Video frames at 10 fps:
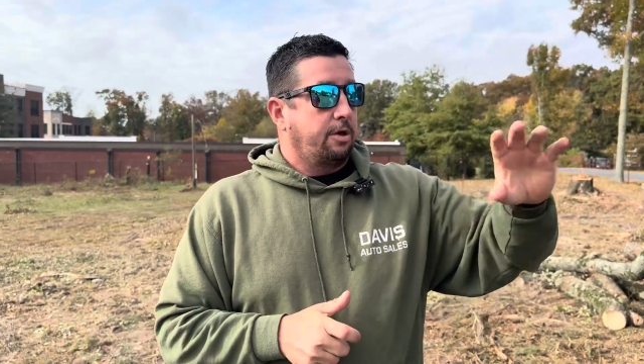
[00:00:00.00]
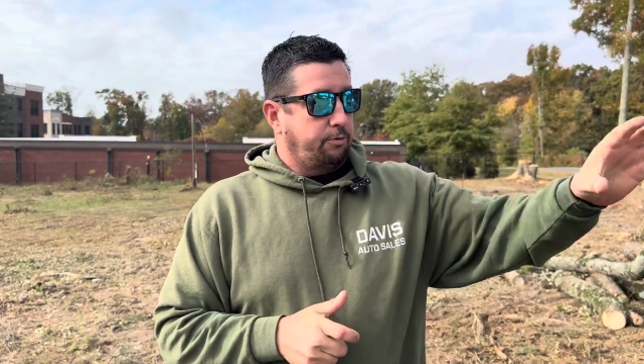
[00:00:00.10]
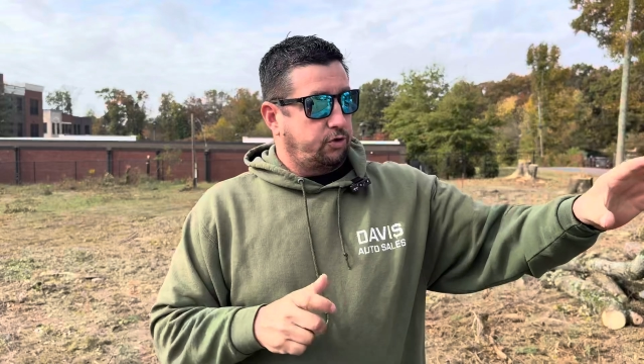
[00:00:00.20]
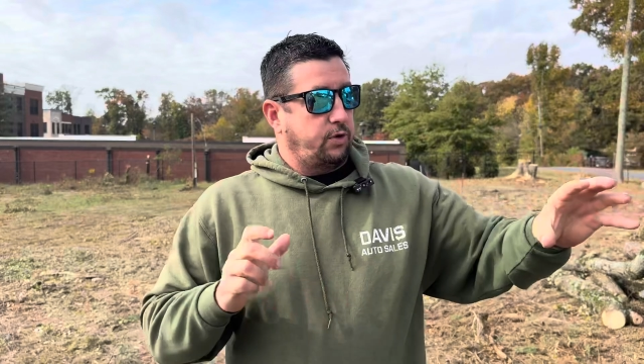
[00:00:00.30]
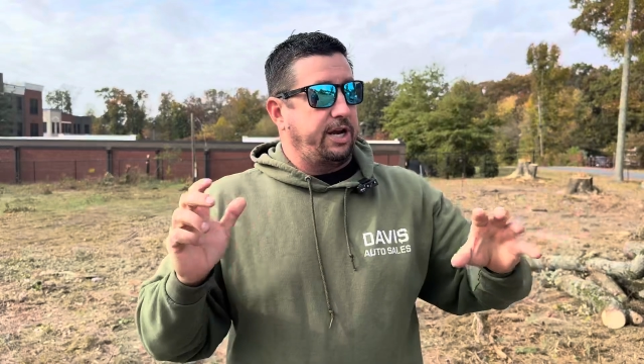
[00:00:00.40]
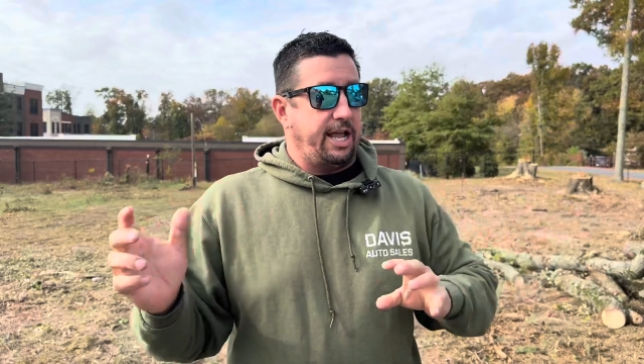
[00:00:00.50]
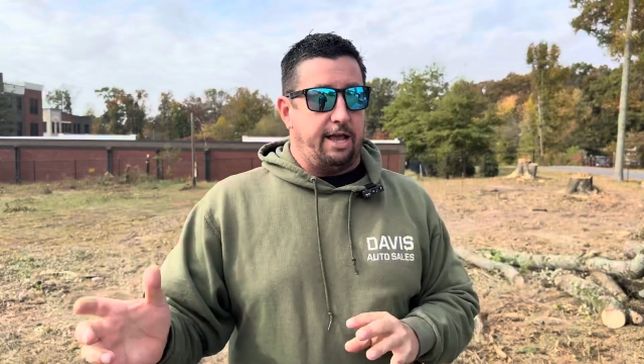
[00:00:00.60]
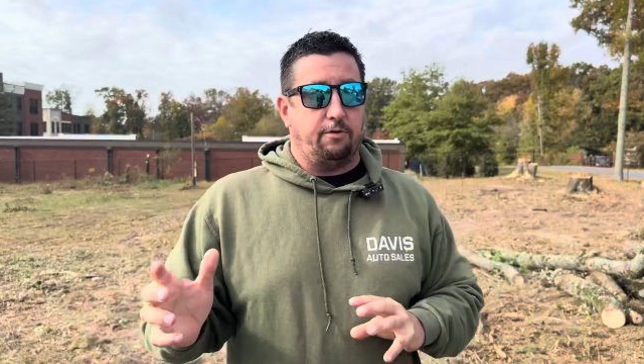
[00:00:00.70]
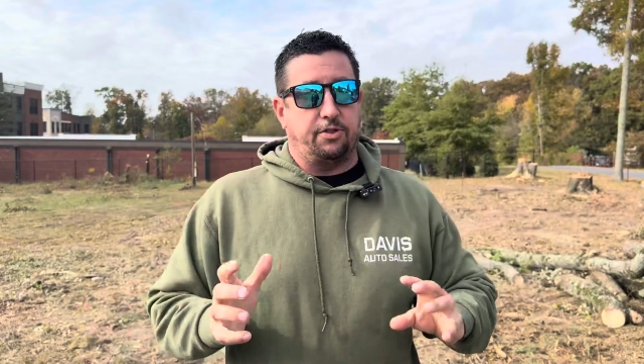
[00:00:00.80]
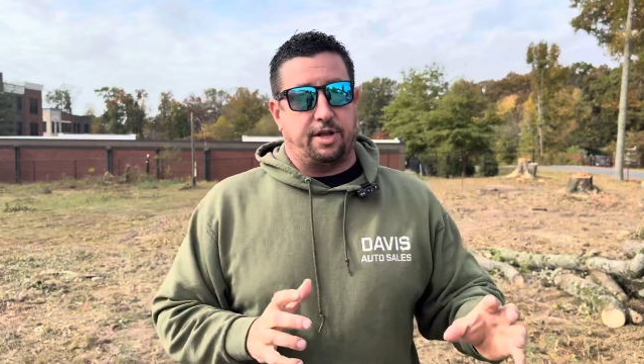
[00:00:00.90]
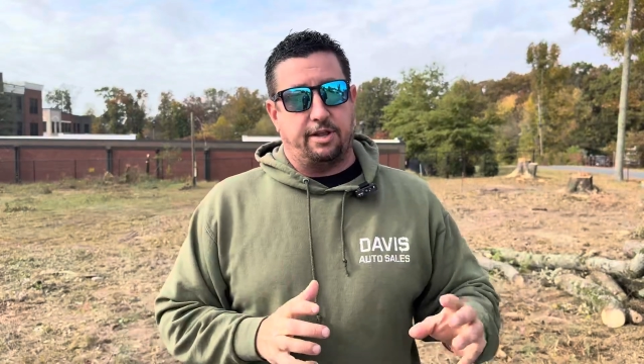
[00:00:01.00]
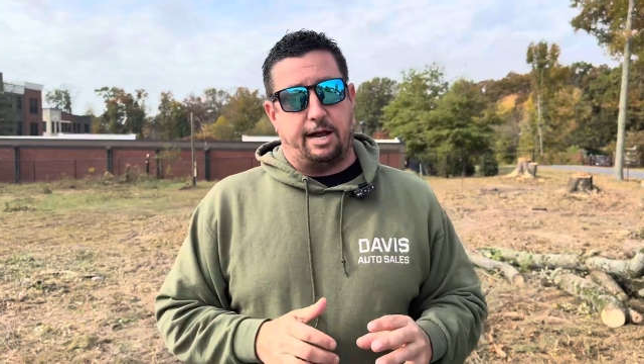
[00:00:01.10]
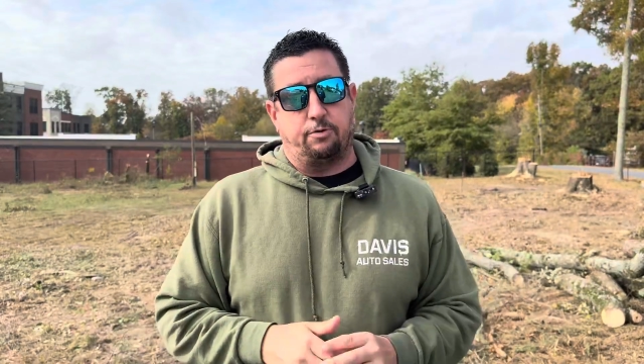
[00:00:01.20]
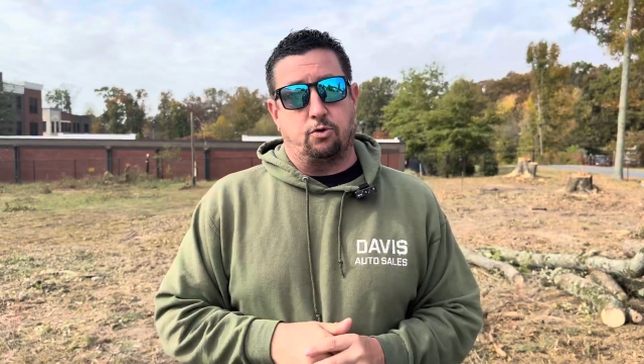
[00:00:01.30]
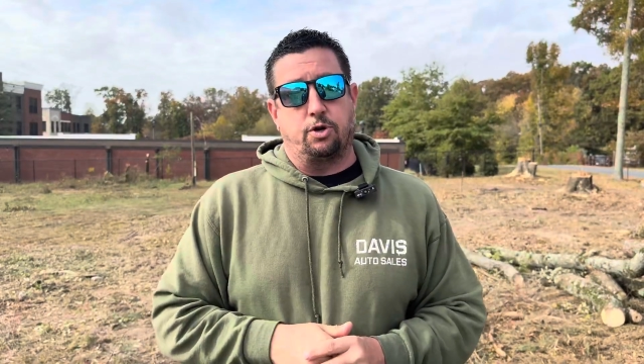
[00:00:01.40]
between everything that
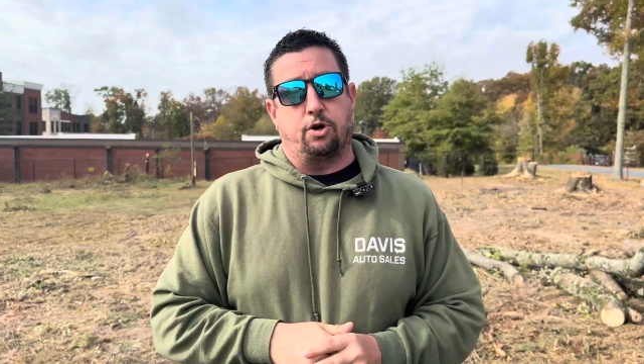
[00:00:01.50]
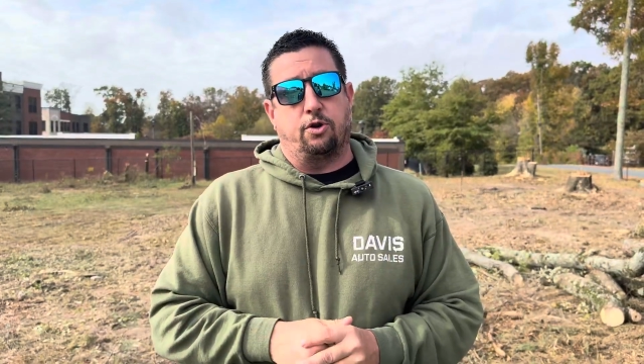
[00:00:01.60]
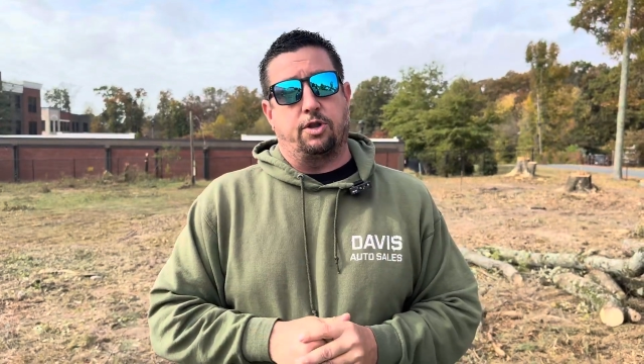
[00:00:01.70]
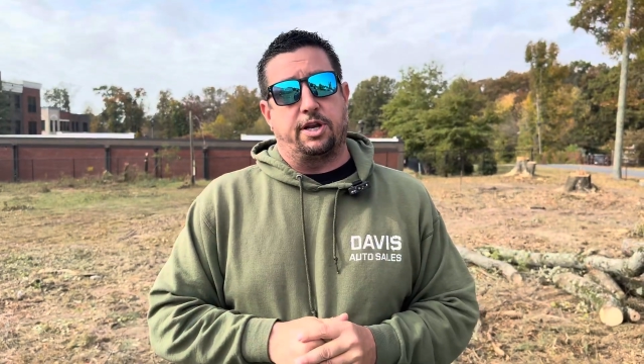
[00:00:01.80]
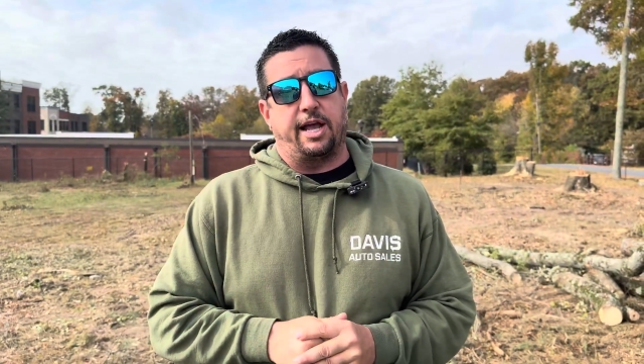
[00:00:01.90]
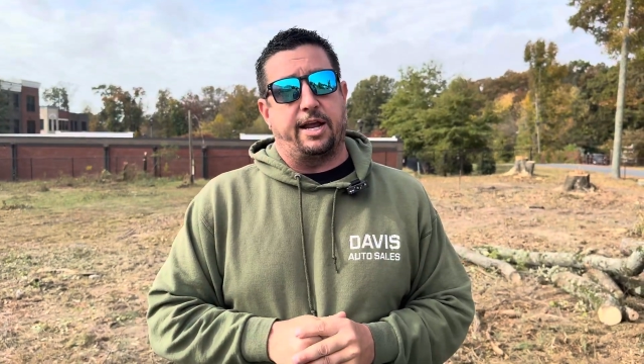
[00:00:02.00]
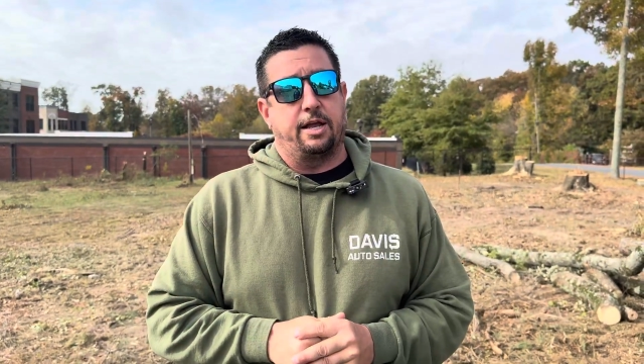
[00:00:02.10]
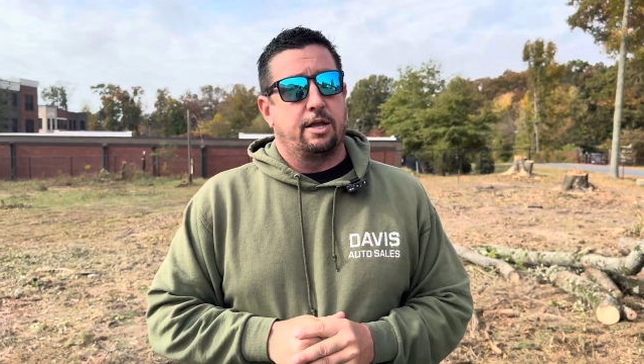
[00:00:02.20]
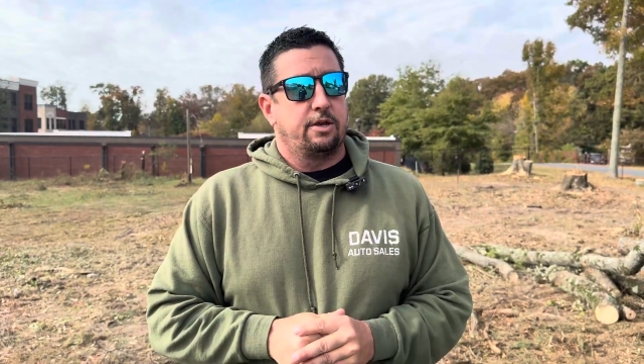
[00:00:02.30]
I'm doing during the day.